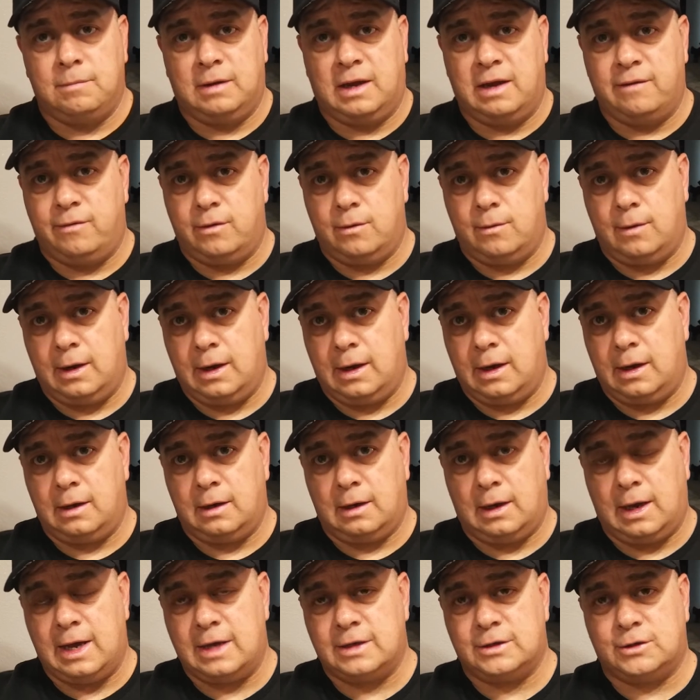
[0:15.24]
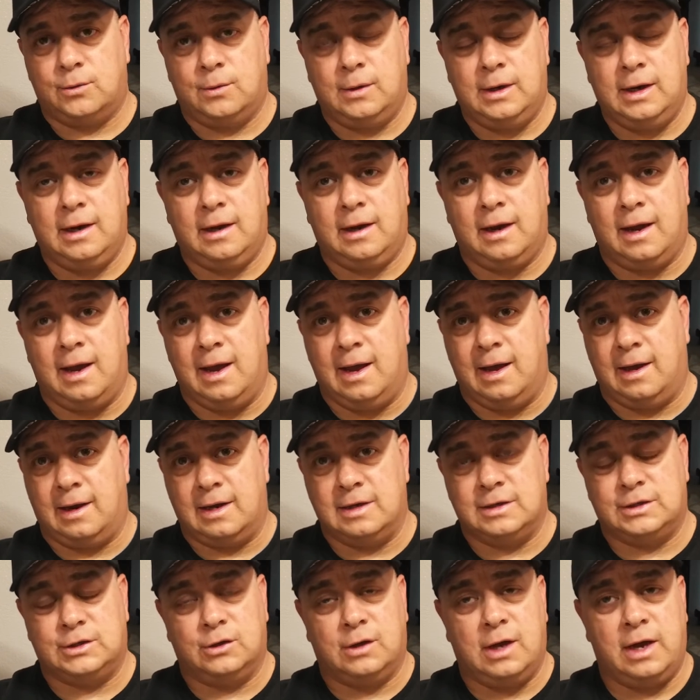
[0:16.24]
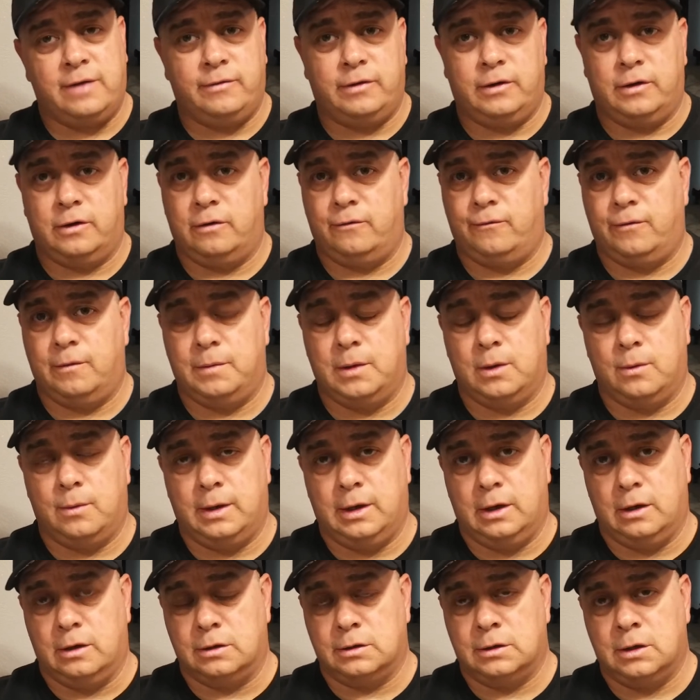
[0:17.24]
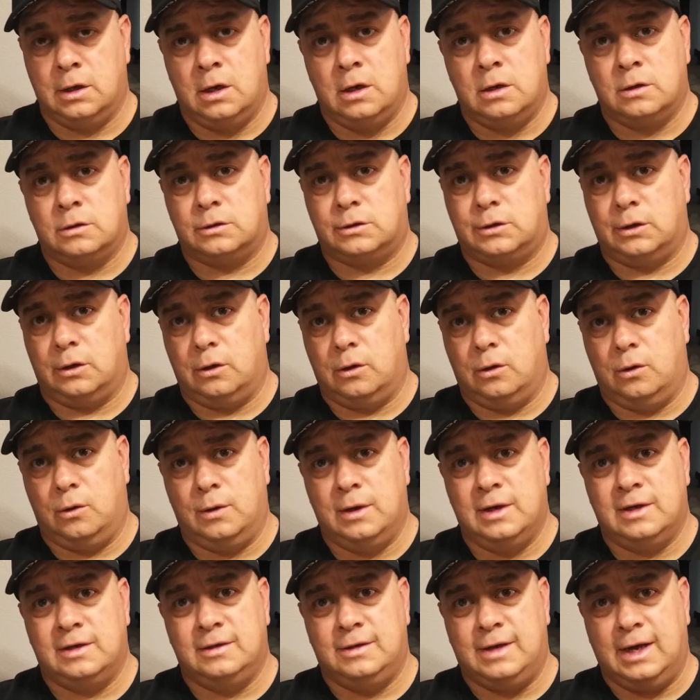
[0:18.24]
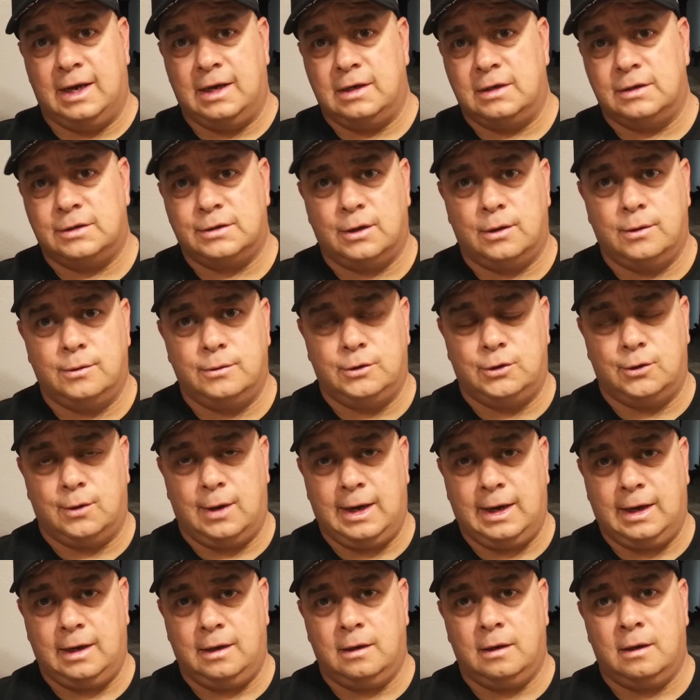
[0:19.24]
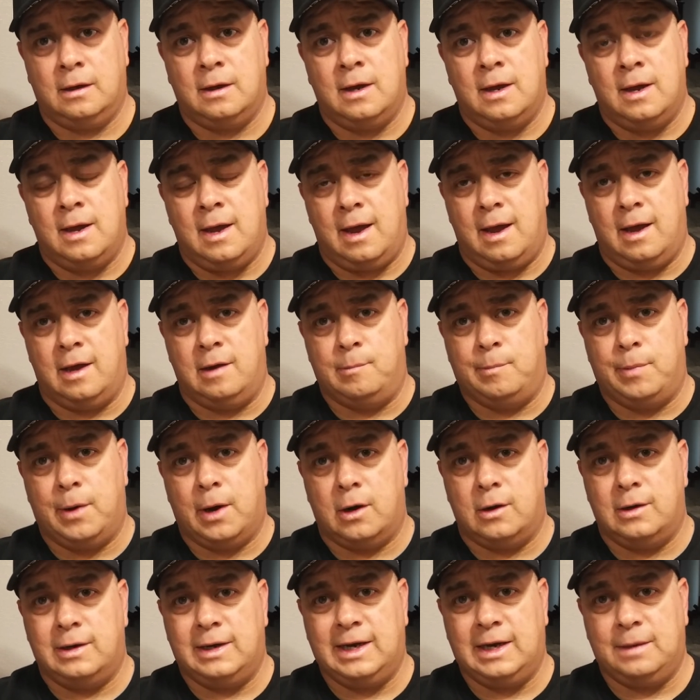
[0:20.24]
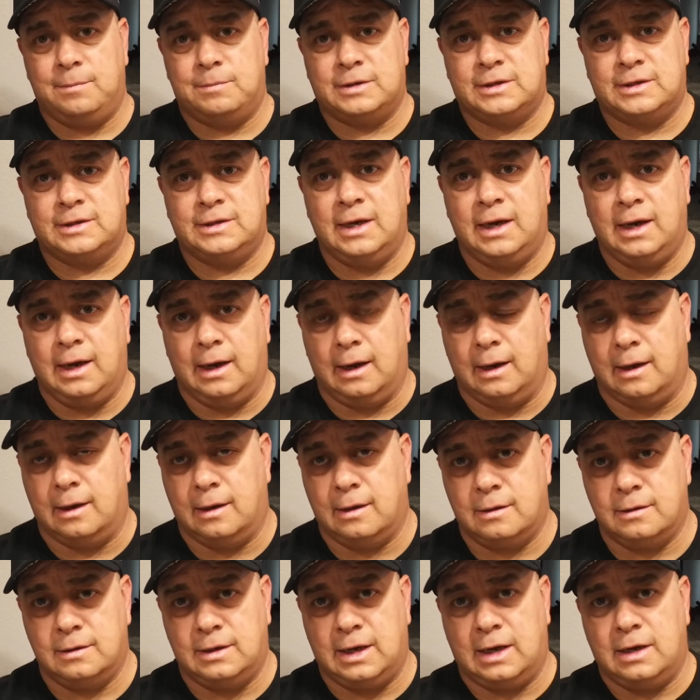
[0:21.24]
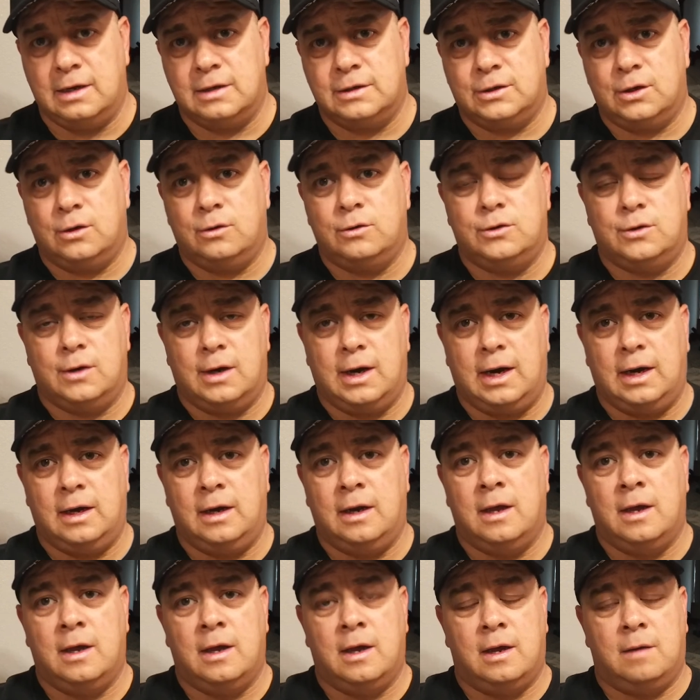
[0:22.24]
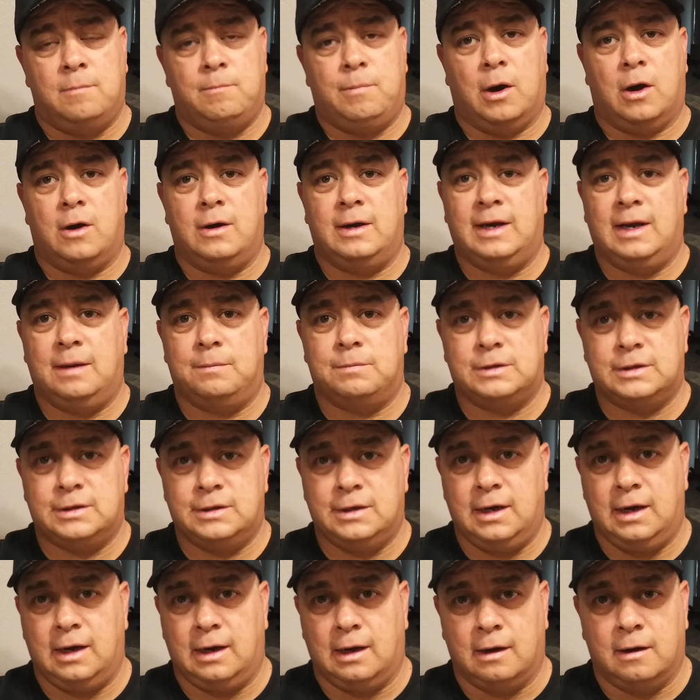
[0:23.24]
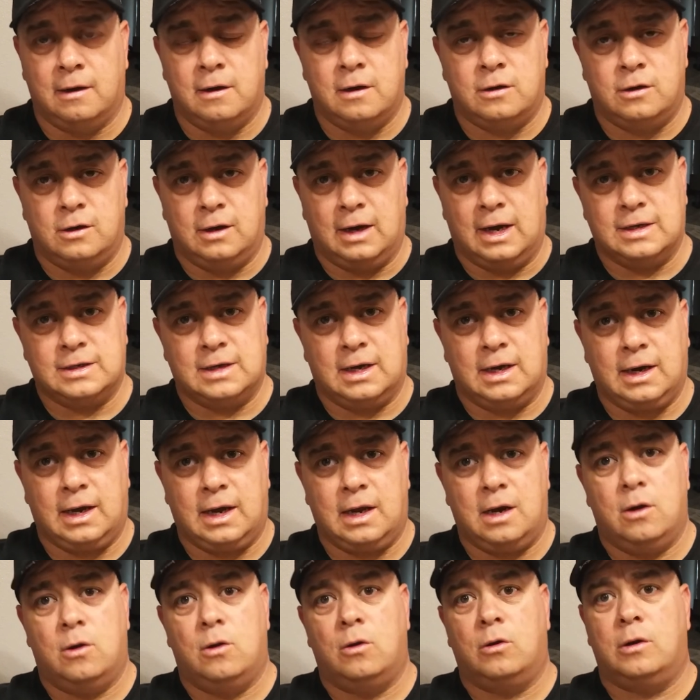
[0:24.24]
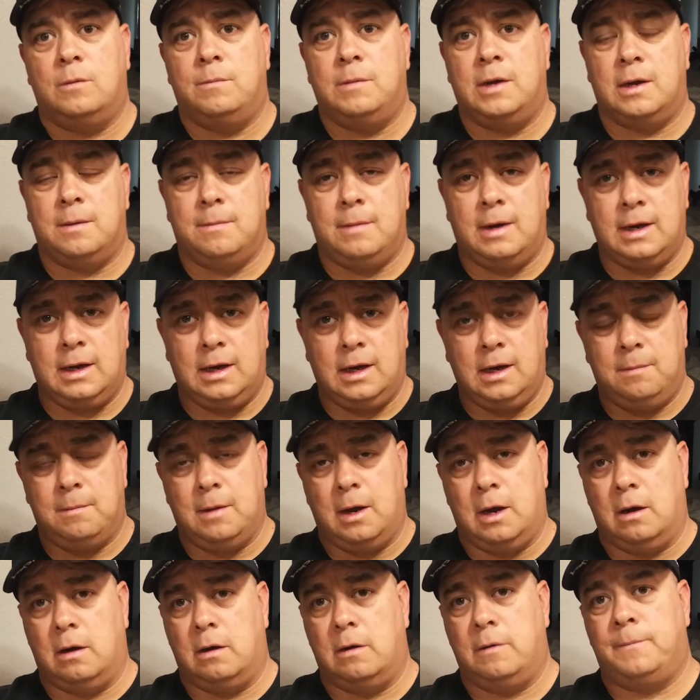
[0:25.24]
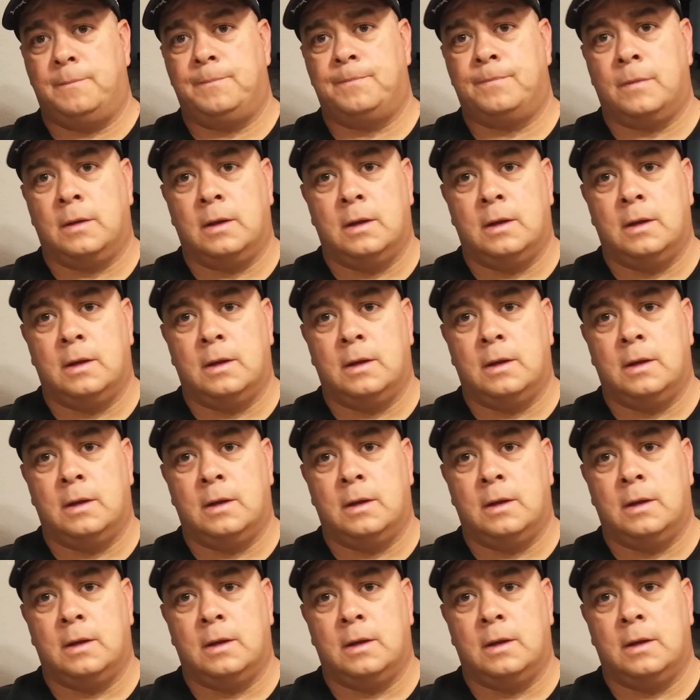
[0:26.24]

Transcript: giveaway last week, and I still haven't heard from the winners. So Dennis O'Drain and Pardeep Singh. Dennis O'Drain, Pardeep Singh. You guys gotta get a hold of me at my email